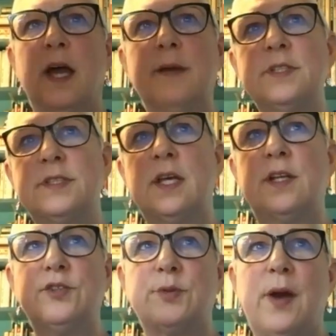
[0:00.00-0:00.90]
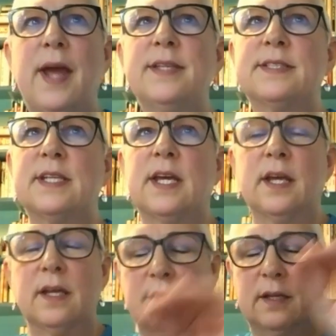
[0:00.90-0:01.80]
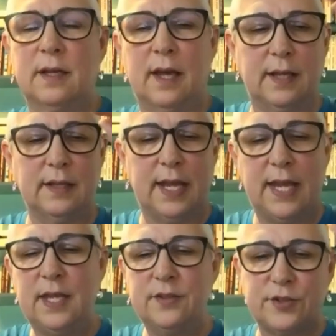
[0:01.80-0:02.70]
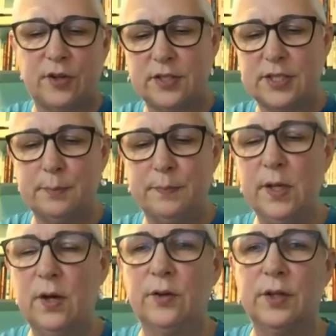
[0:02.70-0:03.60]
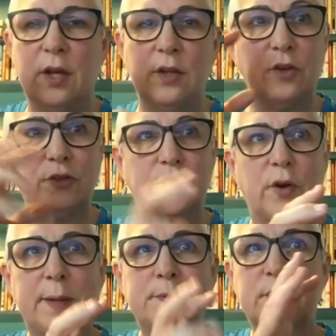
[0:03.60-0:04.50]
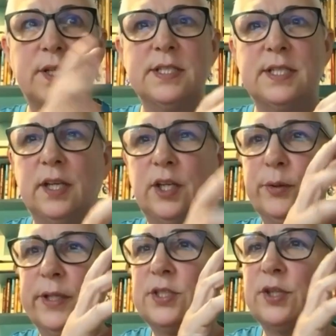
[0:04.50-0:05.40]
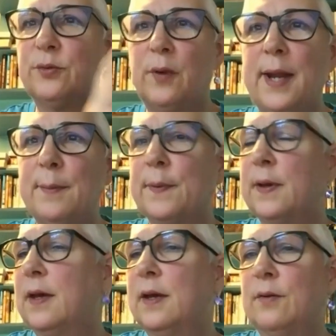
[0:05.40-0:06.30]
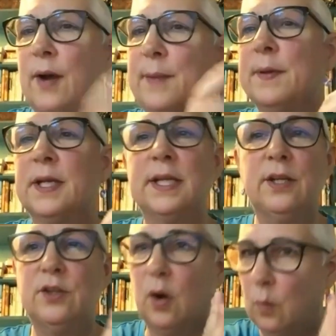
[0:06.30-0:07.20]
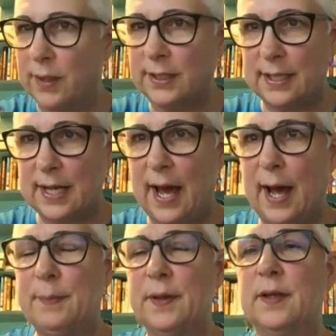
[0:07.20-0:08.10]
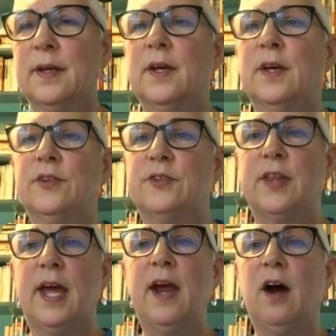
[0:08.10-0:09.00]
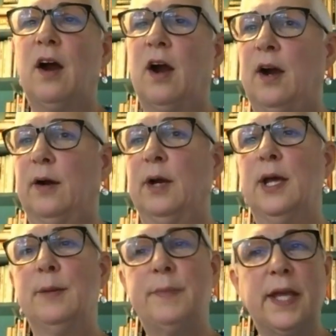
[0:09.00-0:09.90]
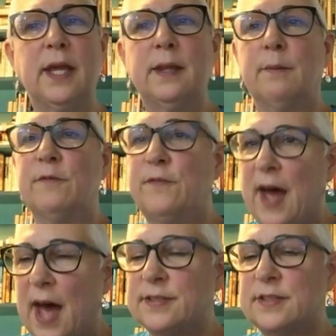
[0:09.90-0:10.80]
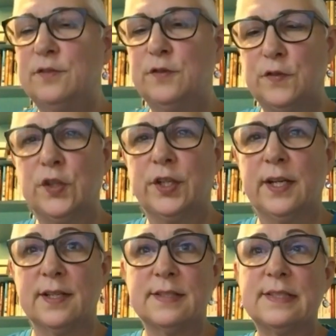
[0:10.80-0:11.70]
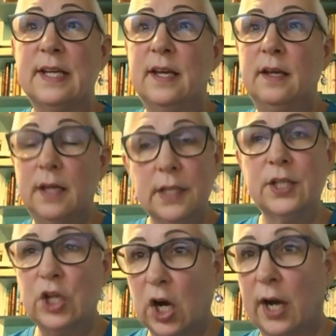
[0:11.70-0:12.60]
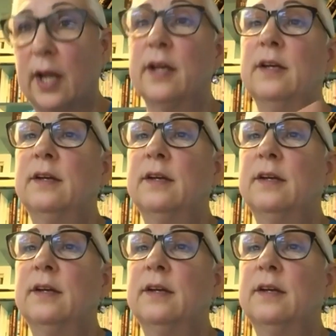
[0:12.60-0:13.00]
time the sun is rising and the heat starts to build, those grapes are continuing to ripen, and they don't want that to happen. So they are picking them fast and furious in the dark